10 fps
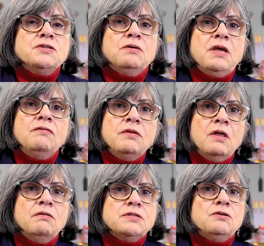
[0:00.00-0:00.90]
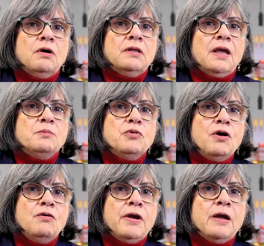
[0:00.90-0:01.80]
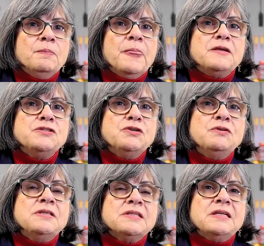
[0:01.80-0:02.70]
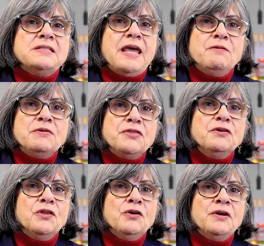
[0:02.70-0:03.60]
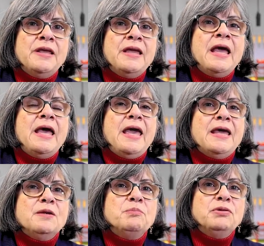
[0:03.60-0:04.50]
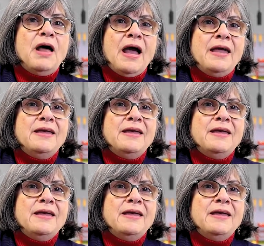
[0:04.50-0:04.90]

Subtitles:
So even though it's an online program, students can take what they're learning and apply